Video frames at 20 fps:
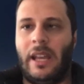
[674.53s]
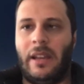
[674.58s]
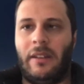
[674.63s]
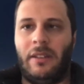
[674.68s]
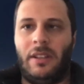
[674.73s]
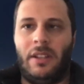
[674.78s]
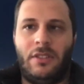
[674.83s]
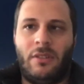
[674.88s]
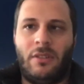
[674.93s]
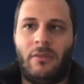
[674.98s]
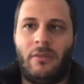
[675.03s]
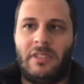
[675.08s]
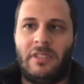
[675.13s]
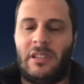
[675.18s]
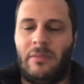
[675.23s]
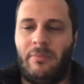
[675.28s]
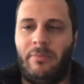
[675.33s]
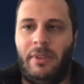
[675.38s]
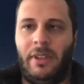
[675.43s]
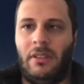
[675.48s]
Yeah, it's
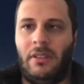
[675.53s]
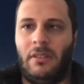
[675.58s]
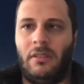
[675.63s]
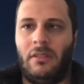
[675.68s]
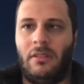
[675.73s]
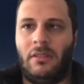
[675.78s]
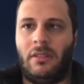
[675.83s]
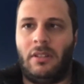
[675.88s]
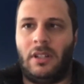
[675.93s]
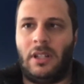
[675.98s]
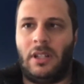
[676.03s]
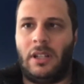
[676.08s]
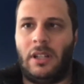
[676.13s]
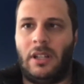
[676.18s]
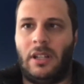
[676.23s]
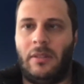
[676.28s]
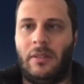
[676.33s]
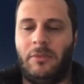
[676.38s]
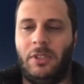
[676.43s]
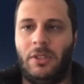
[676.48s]
obviously been,
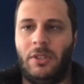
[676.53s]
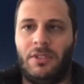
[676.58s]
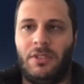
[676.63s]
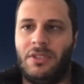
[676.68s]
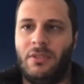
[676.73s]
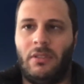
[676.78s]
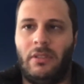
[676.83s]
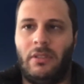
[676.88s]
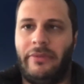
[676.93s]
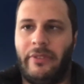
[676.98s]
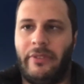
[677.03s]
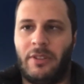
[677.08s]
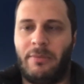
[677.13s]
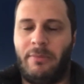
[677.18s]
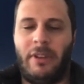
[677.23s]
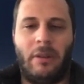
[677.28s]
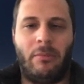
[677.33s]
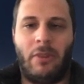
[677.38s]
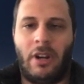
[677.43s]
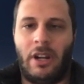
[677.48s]
it's not the first
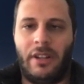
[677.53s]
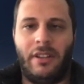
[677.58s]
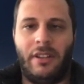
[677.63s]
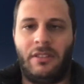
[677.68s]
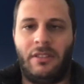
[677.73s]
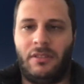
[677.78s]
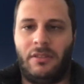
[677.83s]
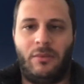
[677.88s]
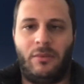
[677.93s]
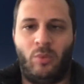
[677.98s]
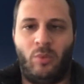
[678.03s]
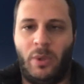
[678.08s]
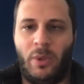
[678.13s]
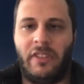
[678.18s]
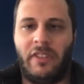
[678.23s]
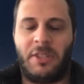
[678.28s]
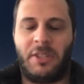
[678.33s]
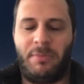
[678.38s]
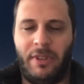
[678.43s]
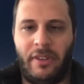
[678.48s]
bear market
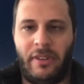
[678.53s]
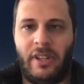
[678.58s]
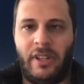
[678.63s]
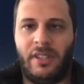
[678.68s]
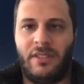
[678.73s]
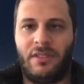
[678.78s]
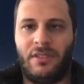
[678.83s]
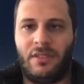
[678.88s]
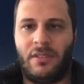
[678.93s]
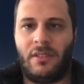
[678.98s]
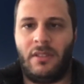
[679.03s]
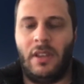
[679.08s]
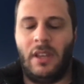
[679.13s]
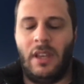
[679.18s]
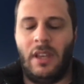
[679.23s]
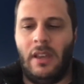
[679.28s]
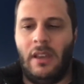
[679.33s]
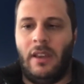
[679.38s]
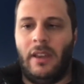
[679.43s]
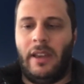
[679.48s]
we've experienced,
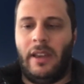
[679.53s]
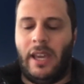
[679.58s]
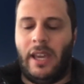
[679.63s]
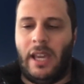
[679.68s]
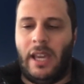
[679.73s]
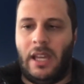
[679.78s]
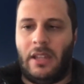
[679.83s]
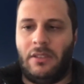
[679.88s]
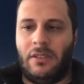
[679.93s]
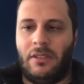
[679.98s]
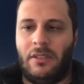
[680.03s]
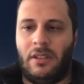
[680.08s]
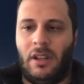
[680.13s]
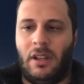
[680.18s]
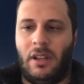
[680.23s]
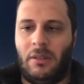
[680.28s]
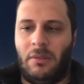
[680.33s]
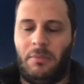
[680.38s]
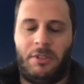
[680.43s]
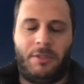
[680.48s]
and
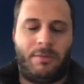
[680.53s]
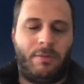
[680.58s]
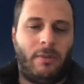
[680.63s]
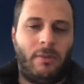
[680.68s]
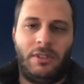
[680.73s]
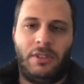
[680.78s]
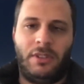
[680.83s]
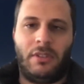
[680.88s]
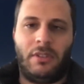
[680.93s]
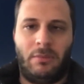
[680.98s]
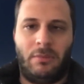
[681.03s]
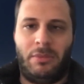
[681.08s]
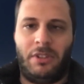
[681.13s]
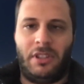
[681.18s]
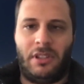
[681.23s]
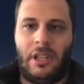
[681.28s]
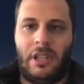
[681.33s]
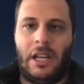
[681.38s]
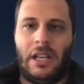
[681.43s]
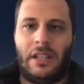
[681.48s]
it's probably not going to be
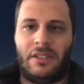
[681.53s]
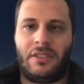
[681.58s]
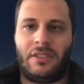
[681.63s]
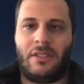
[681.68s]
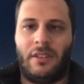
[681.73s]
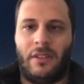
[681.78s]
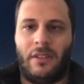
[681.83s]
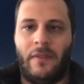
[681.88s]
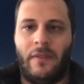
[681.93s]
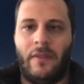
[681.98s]
the last.